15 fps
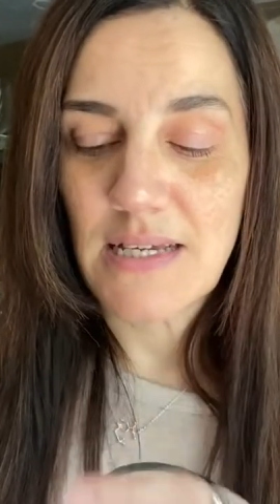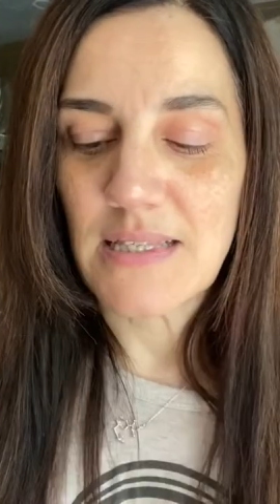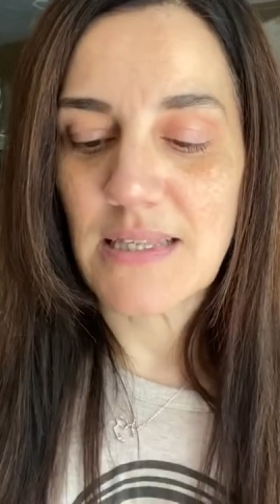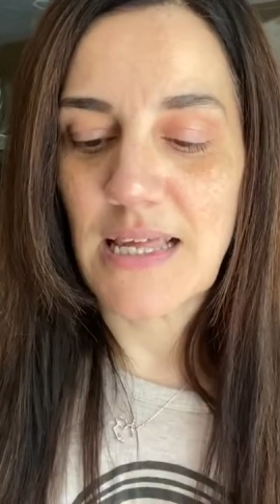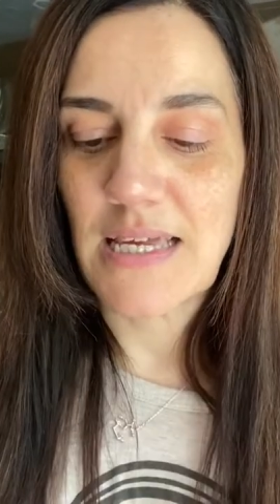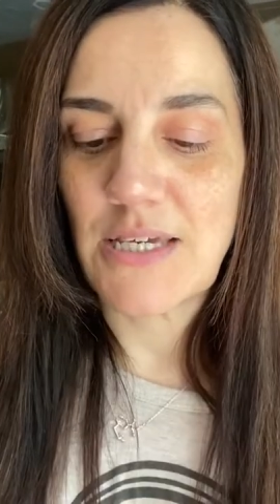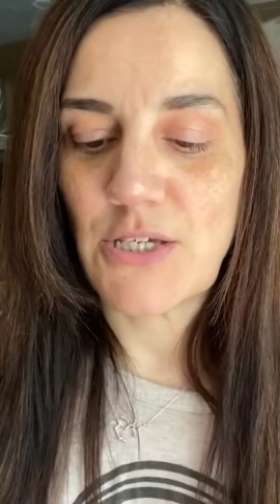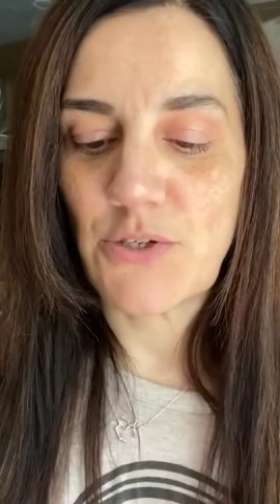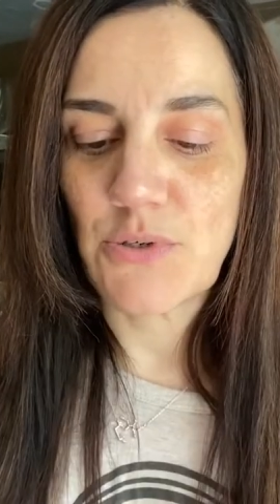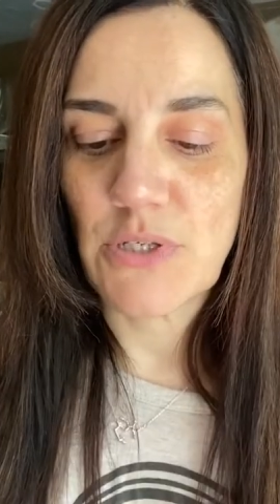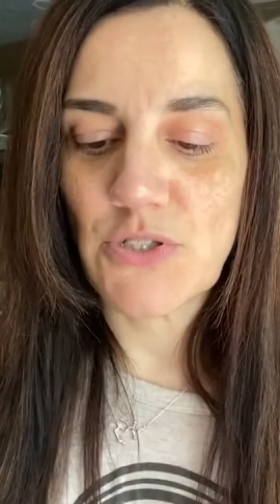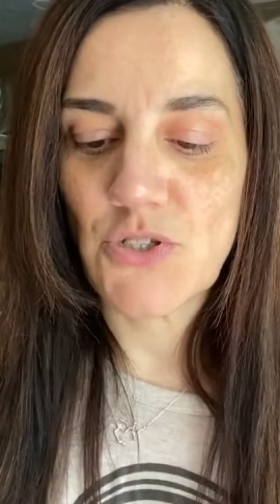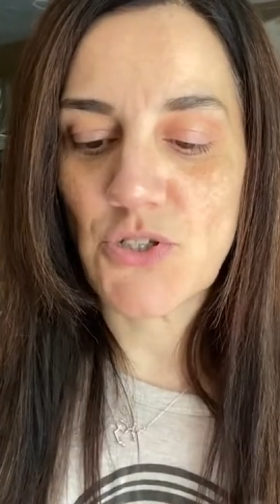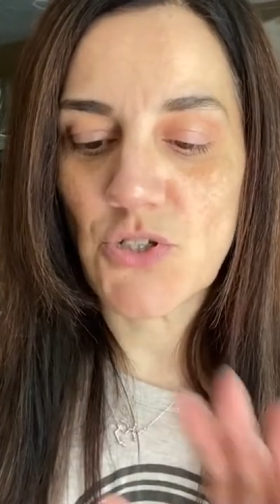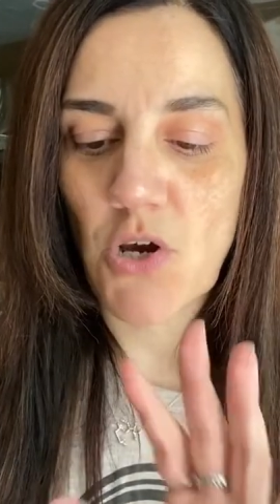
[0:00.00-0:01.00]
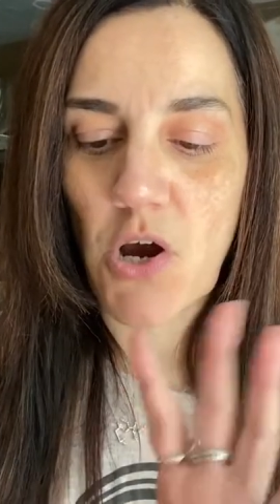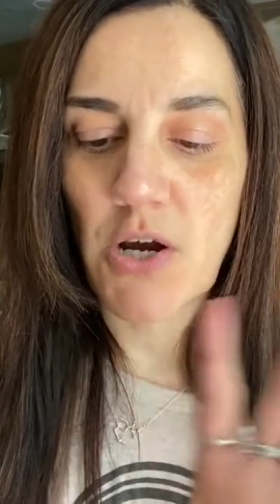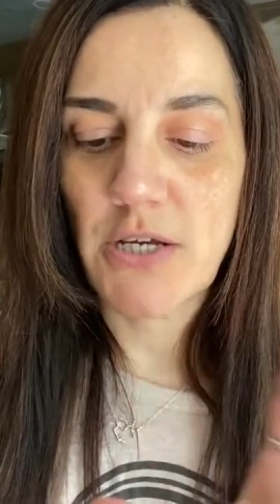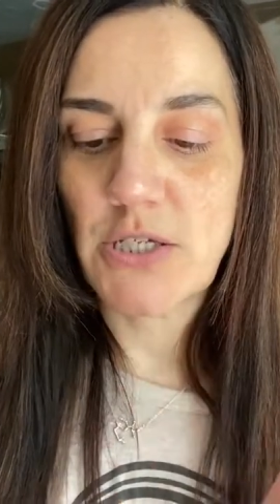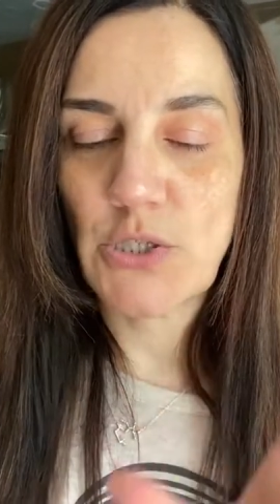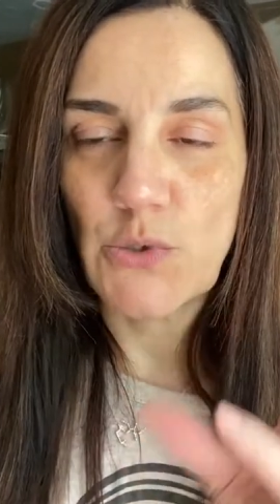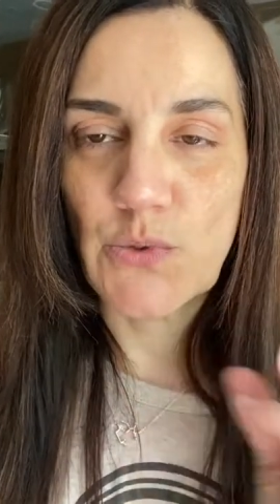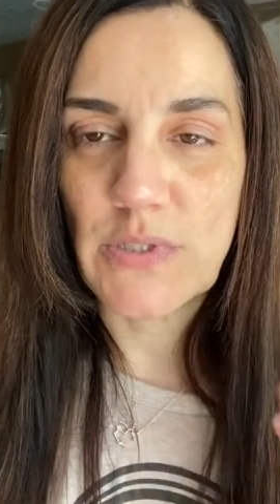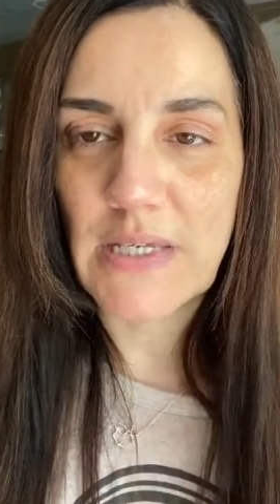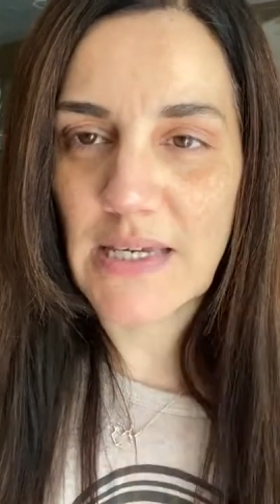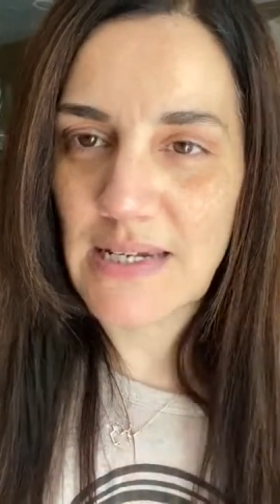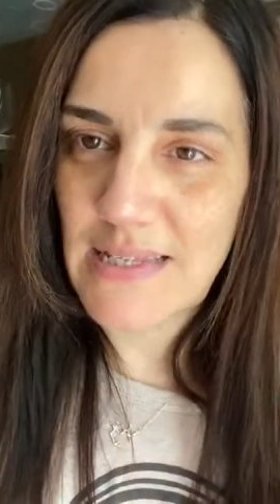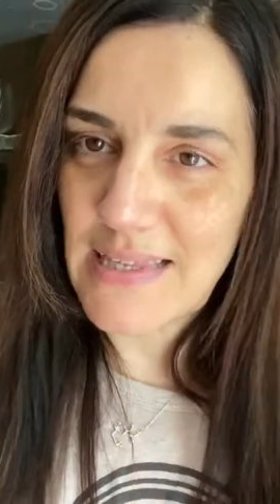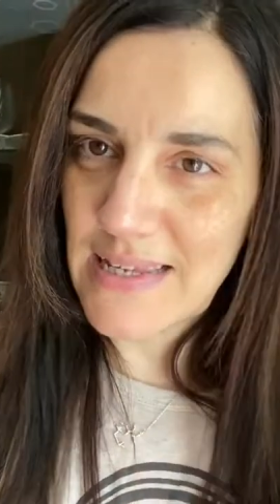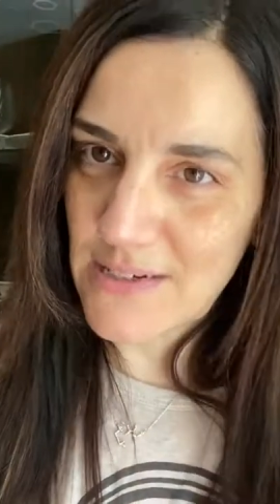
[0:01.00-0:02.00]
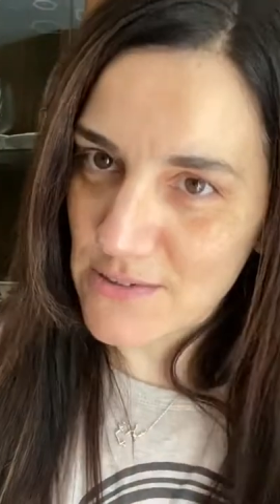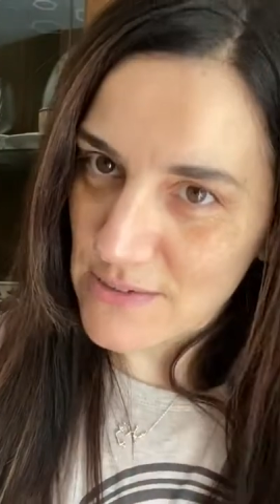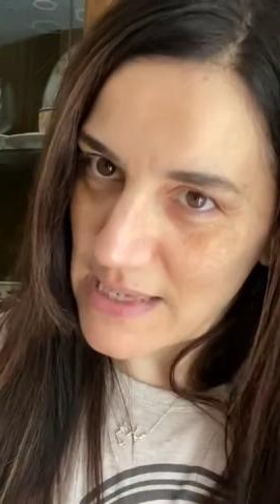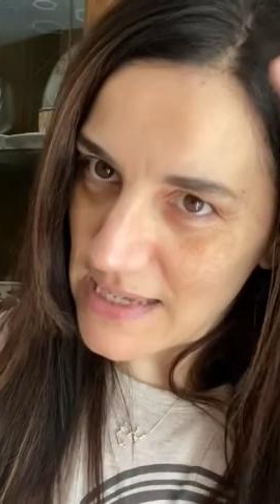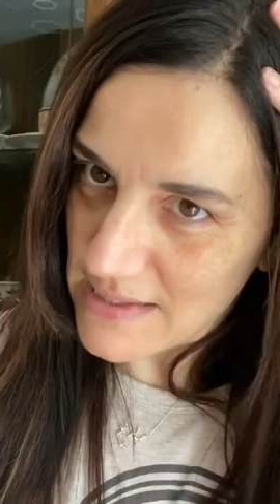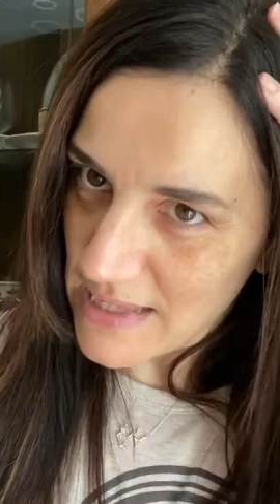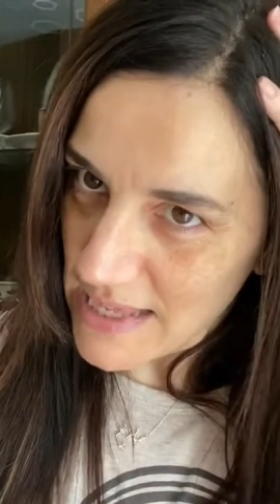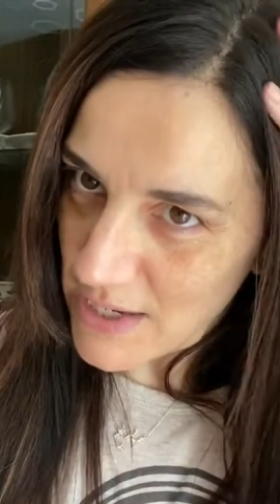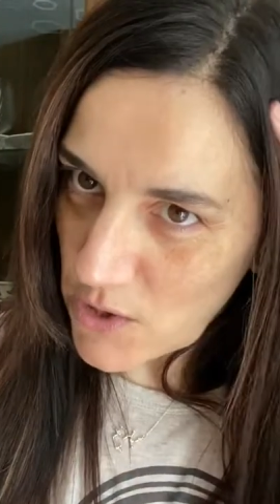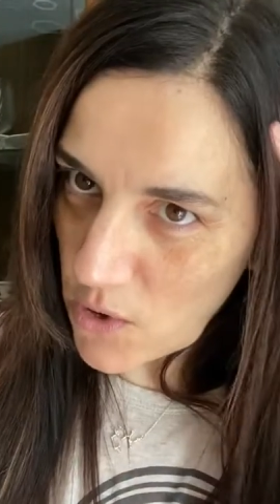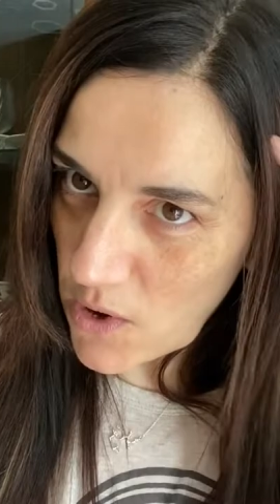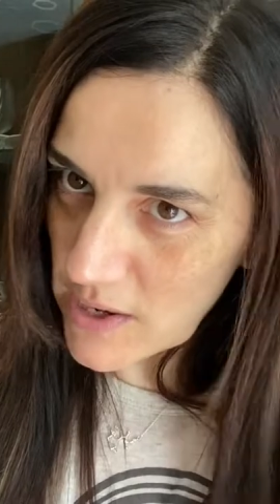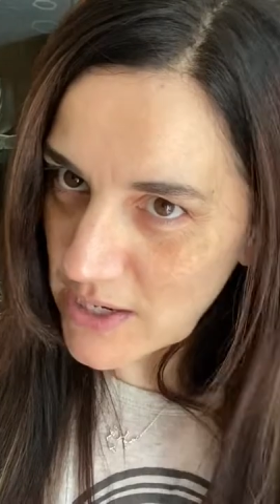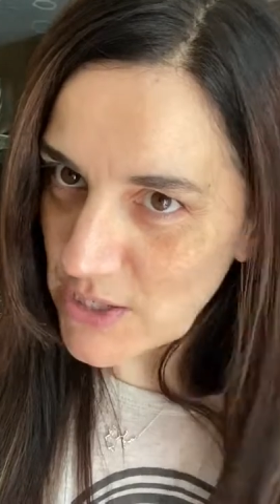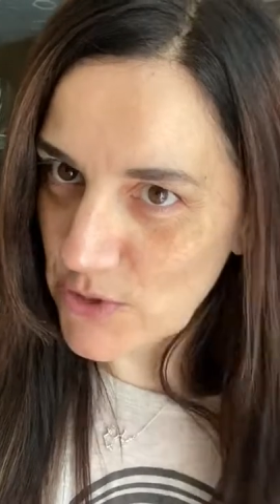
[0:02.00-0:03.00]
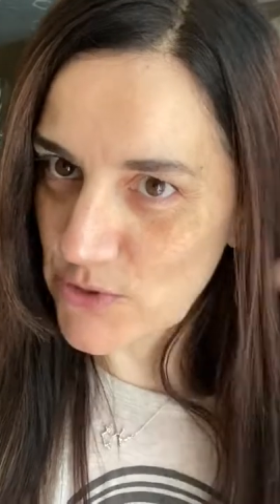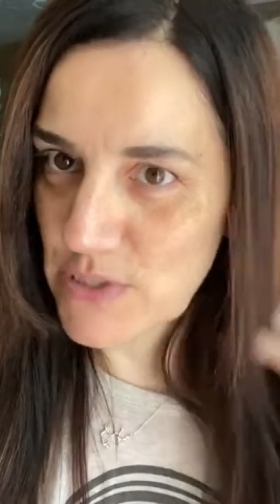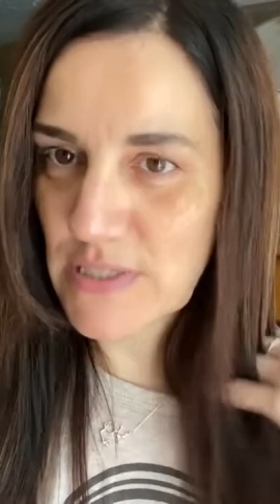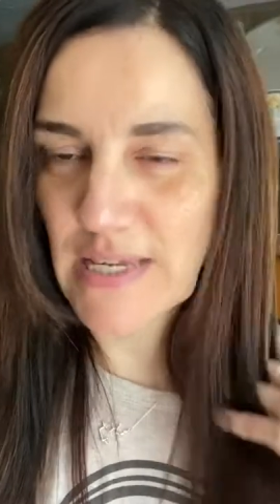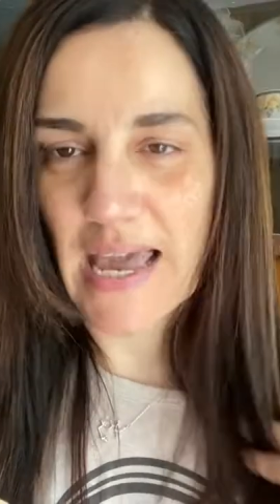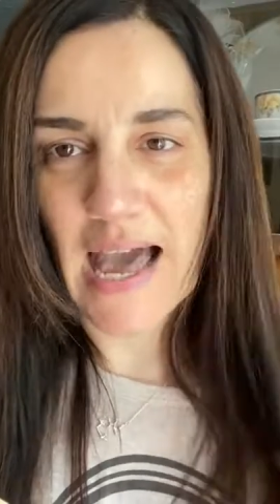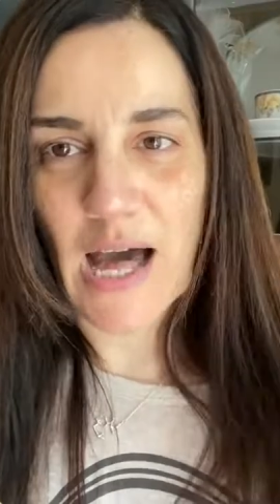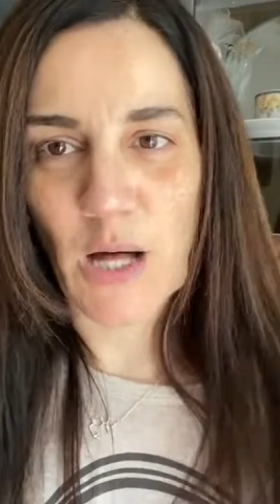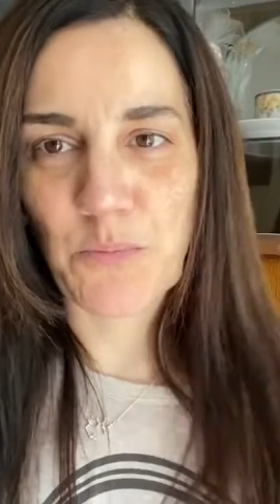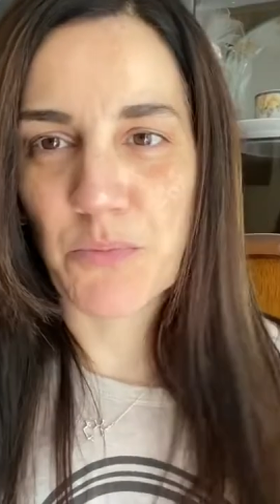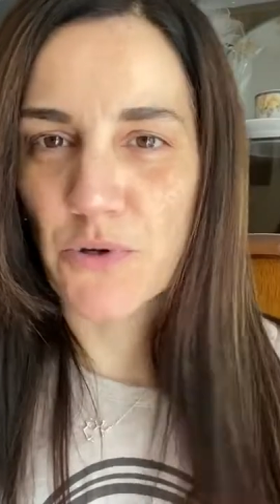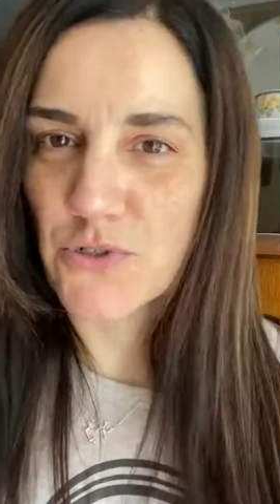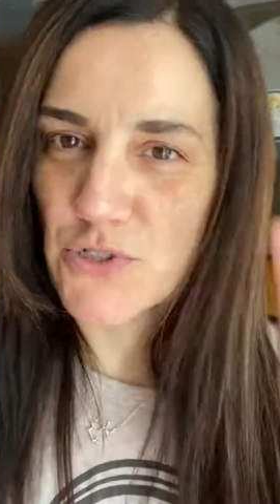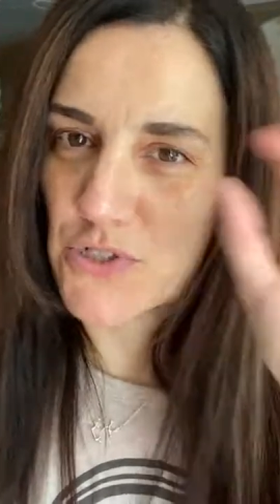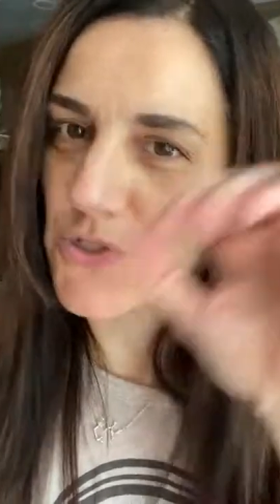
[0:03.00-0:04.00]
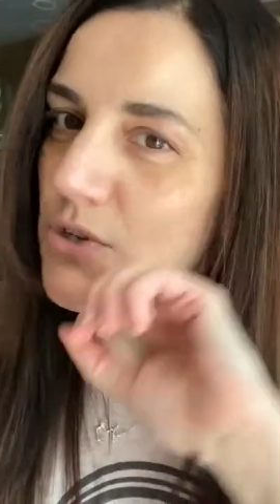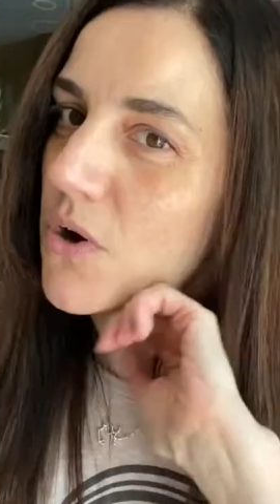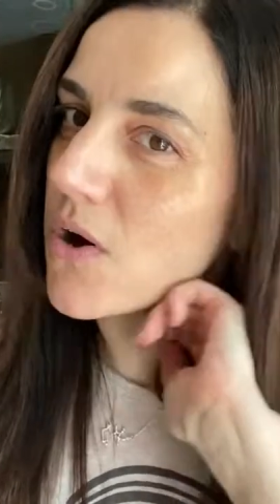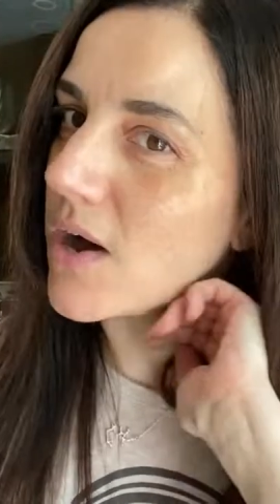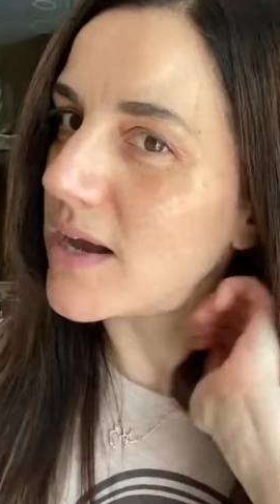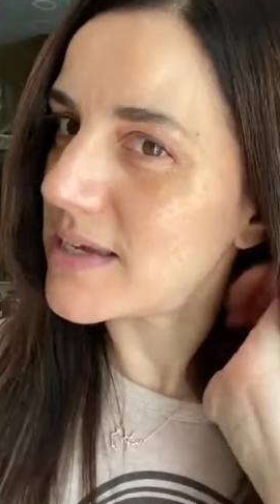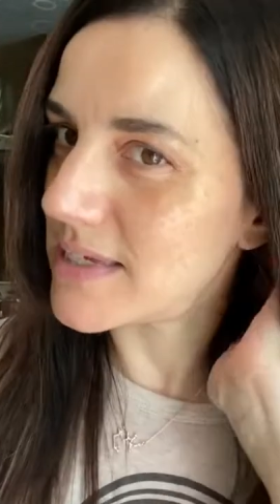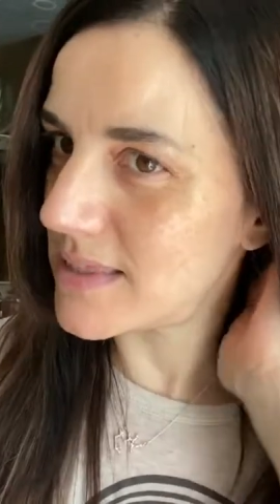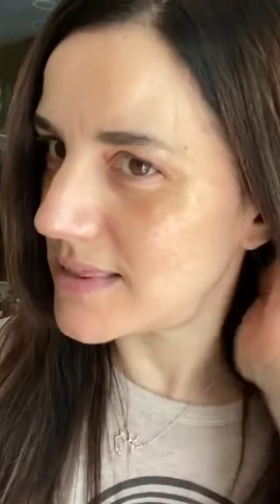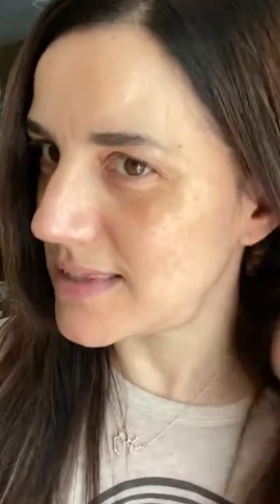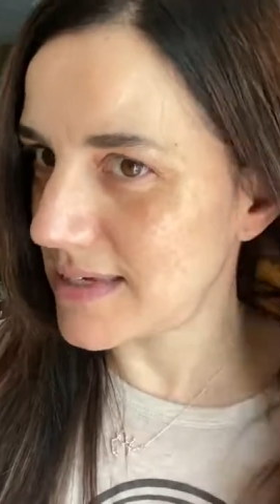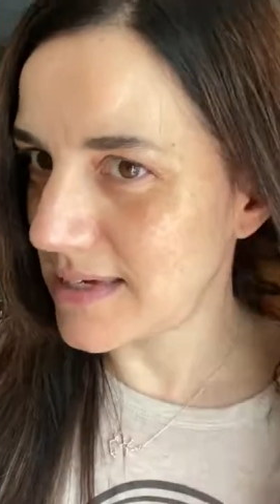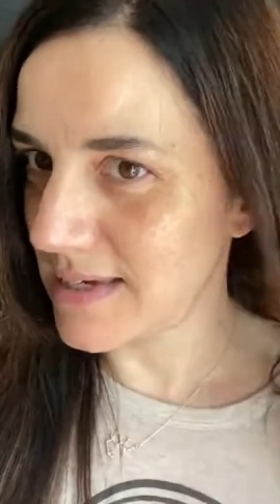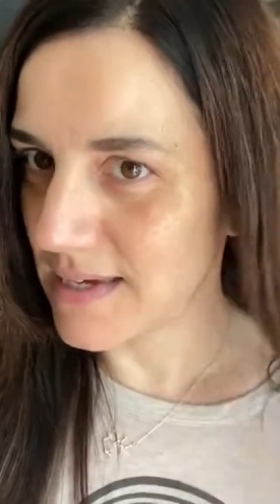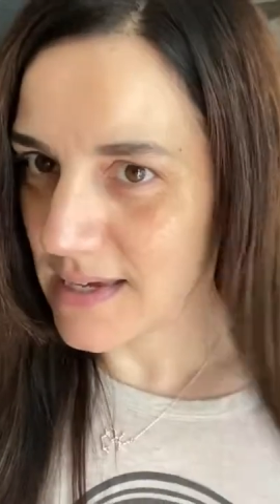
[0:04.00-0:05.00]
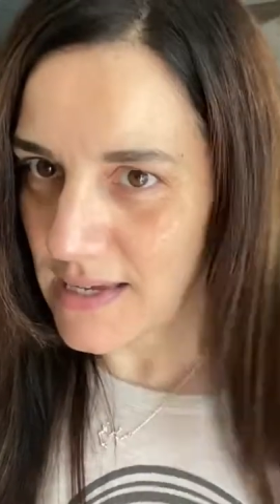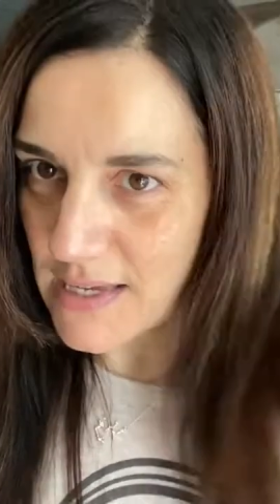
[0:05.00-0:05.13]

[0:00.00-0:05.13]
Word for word: Like you can start using it and then it'll get like caught in your scalp or just caught in the